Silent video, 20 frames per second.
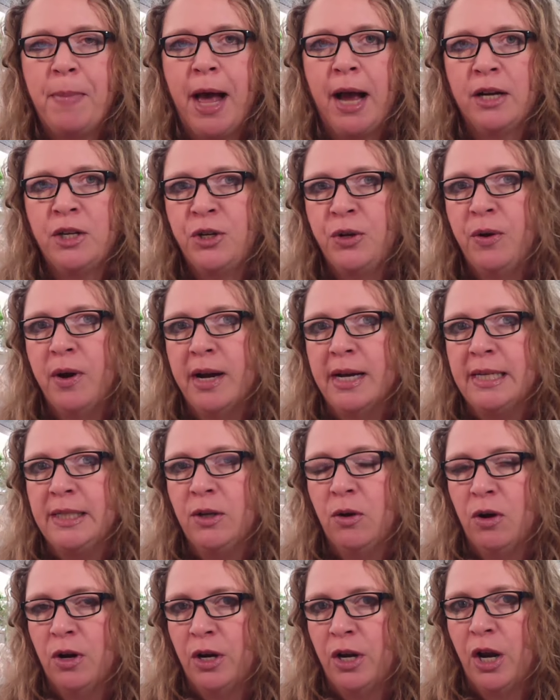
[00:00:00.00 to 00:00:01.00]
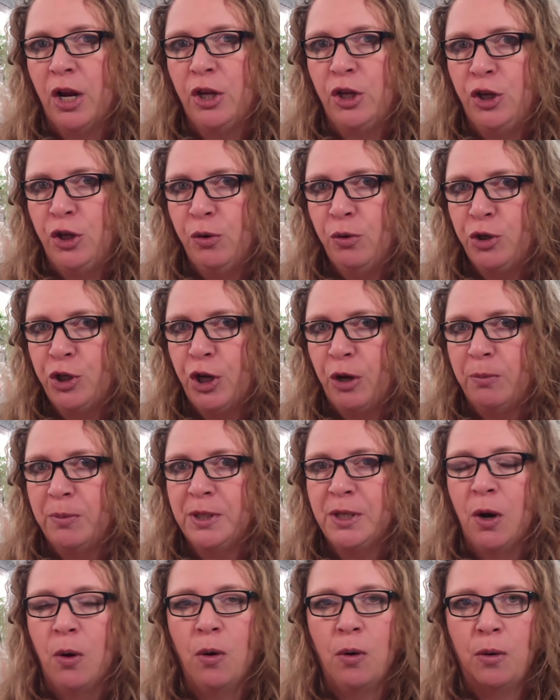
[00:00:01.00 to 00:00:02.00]
back to you guys on YouTube.
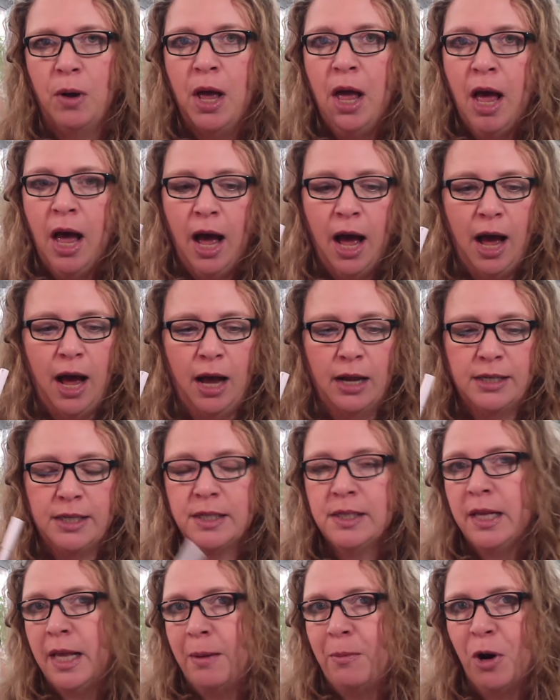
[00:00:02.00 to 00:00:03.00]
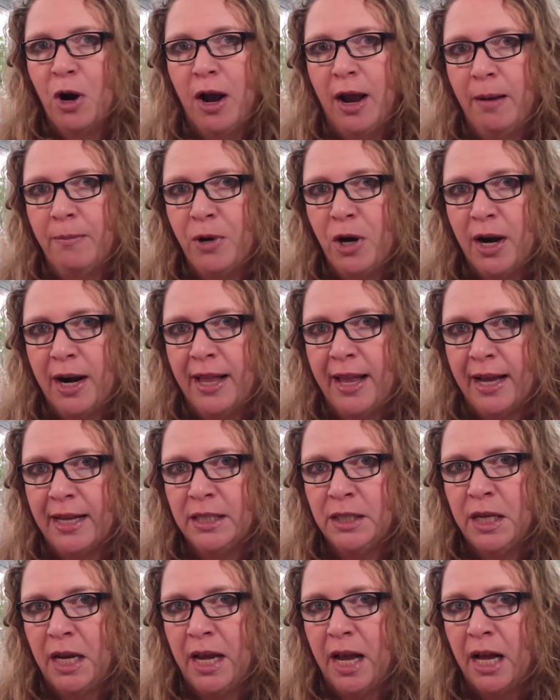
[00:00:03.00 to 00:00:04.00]
So uh, disclaimer, I am not an
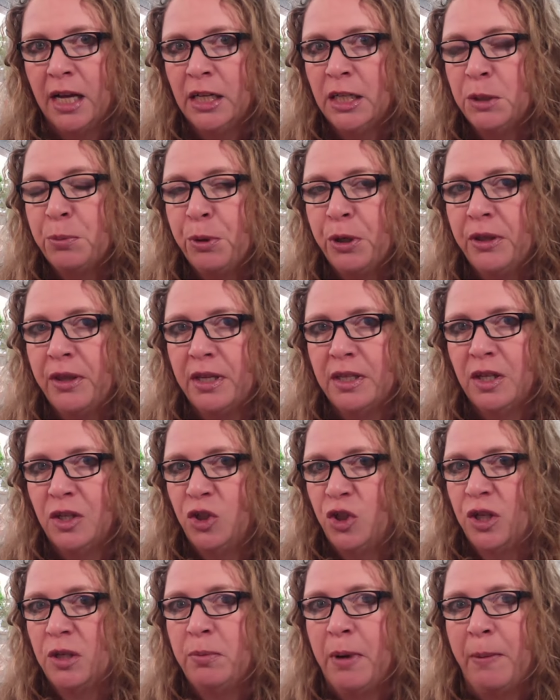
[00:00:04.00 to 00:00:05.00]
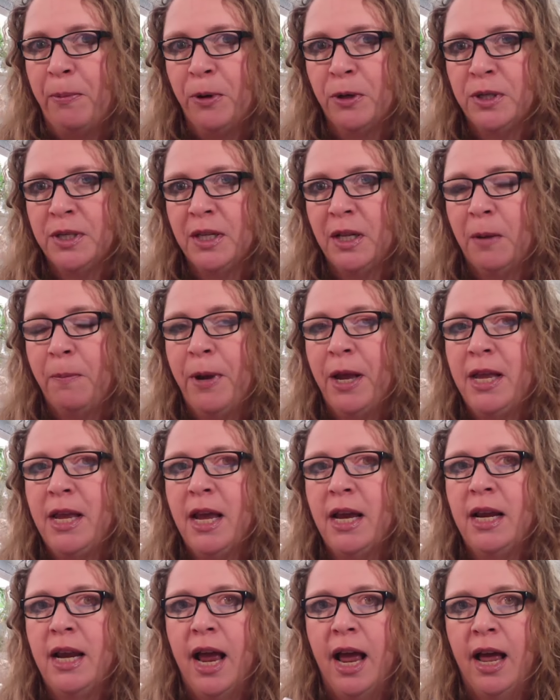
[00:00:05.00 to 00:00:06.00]
Etsy expert. This is just my personal
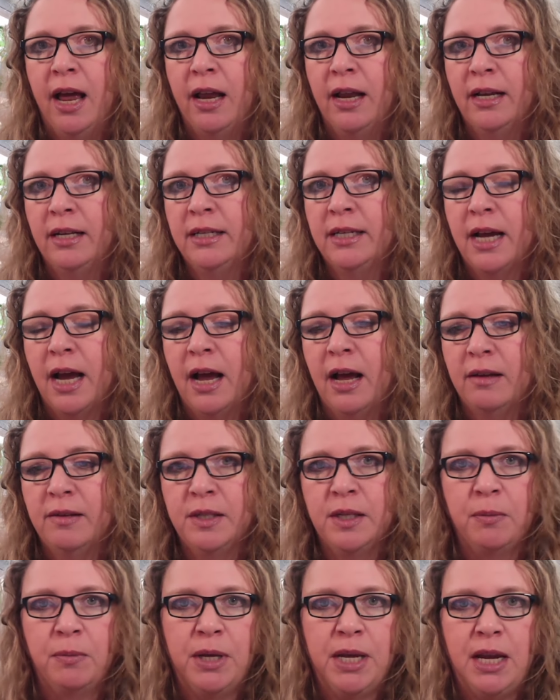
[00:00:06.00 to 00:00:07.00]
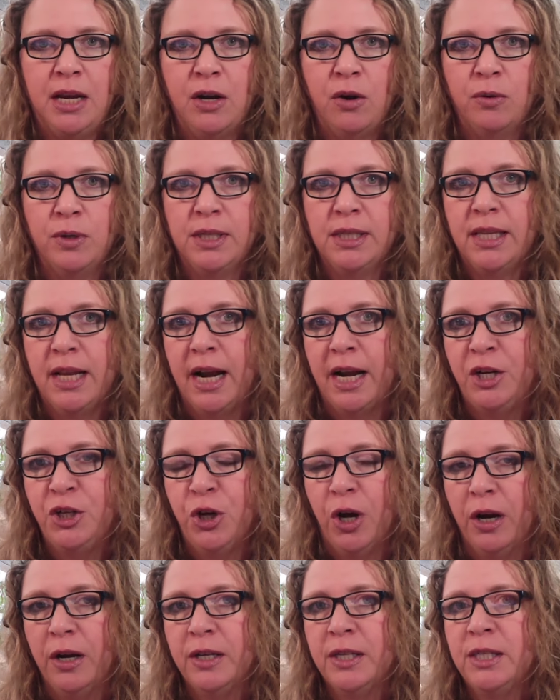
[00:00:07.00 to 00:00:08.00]
opinion and uh, some keynotes that I
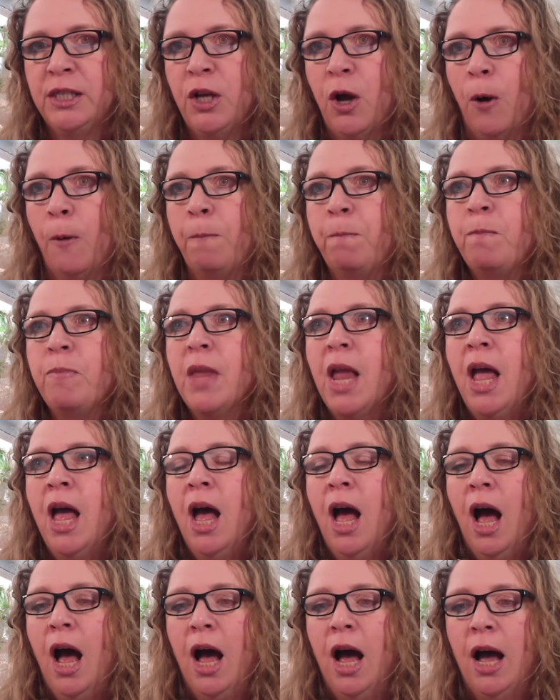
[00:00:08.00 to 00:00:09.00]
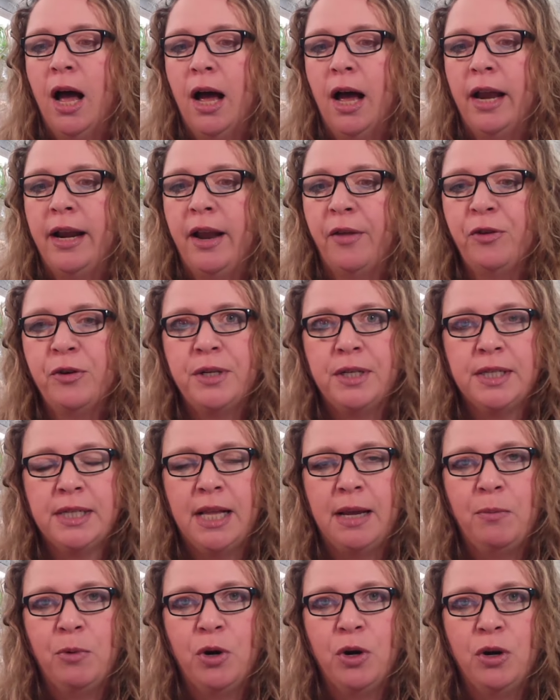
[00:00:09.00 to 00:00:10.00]
took. So uh, another
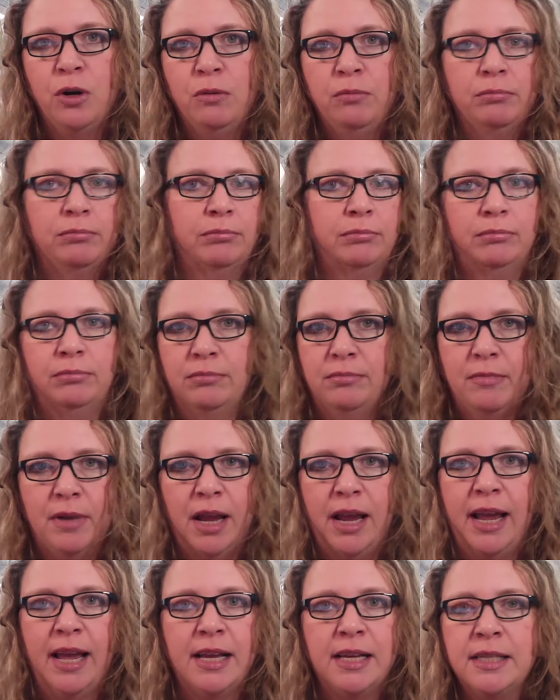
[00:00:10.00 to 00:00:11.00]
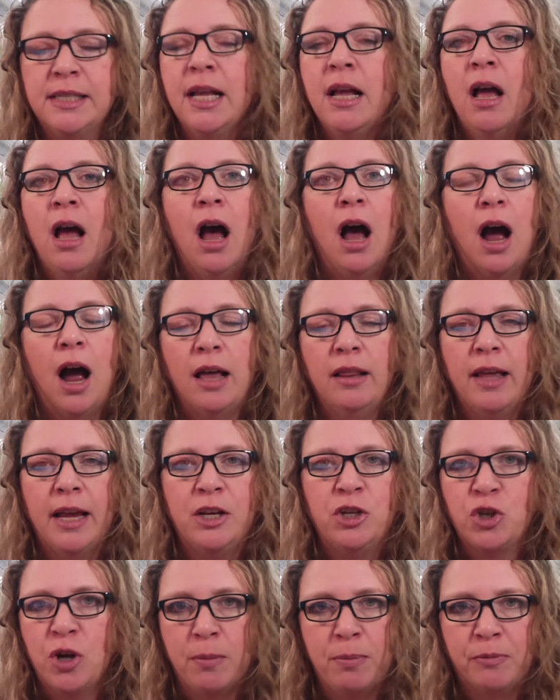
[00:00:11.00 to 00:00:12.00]
disclaimer is I like
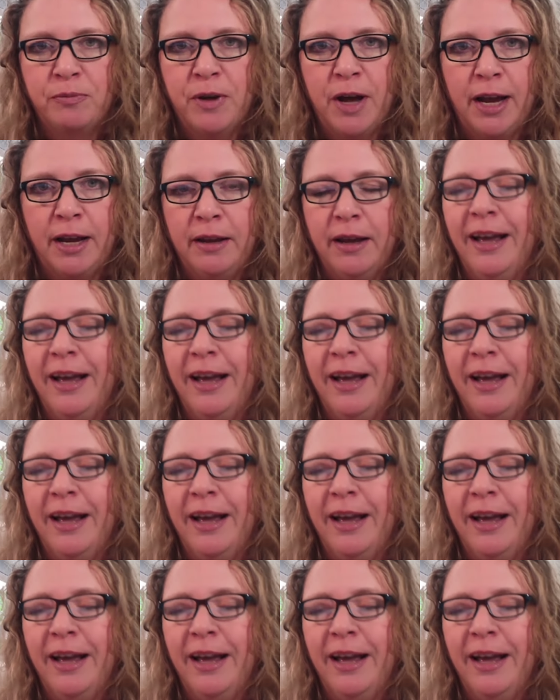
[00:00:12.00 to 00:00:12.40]
Shopify.